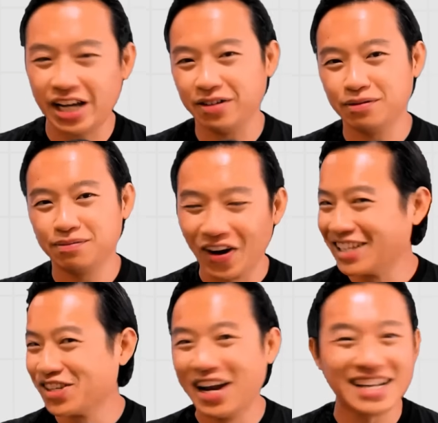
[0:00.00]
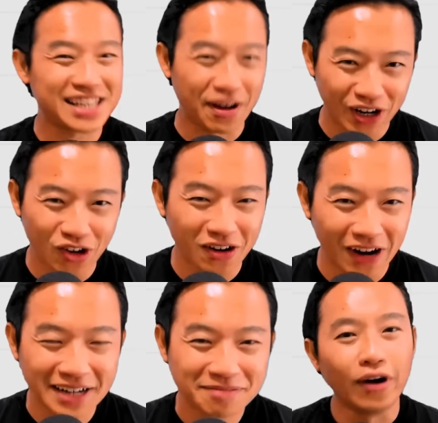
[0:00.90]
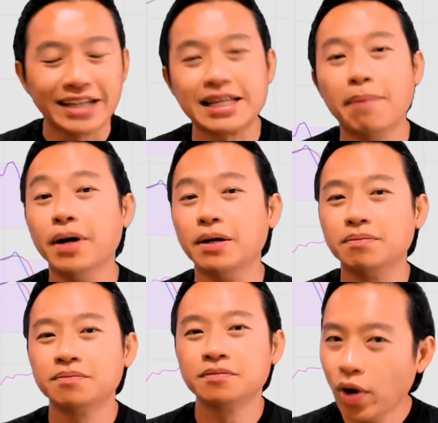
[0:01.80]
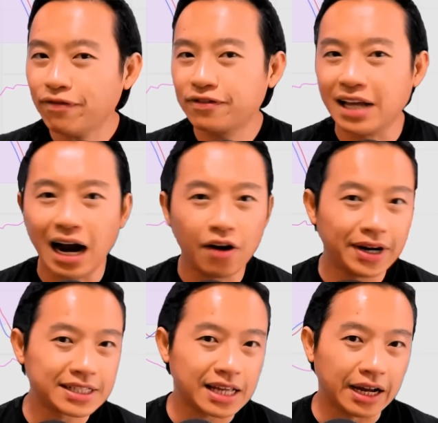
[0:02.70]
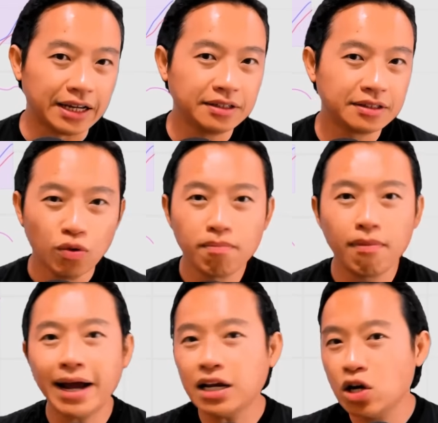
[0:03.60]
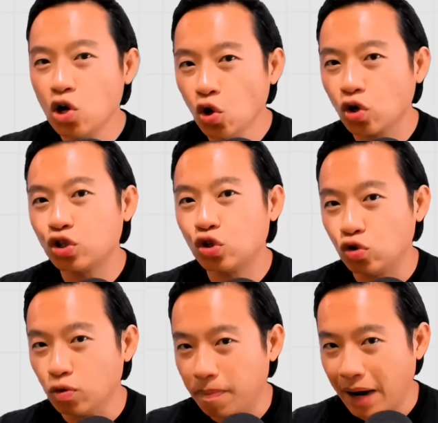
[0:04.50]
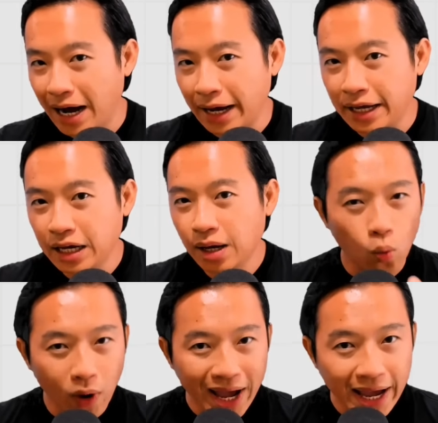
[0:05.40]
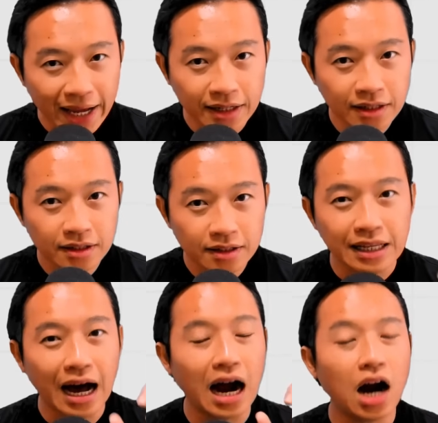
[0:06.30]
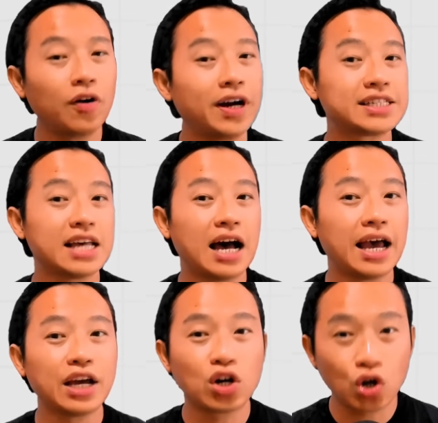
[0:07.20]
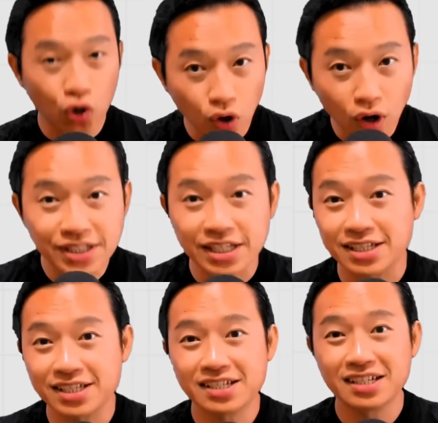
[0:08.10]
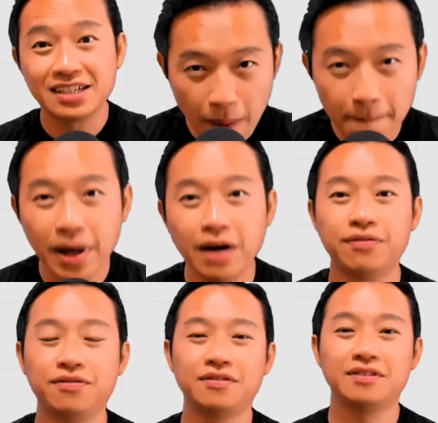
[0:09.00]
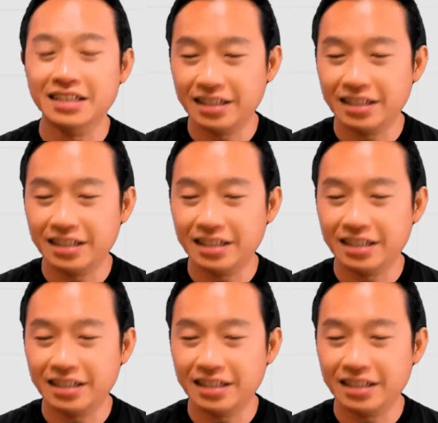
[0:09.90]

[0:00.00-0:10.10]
Channel. Okay, so let's have a look, all right? For example, with the RSI, you might look to buy when the RSI crosses above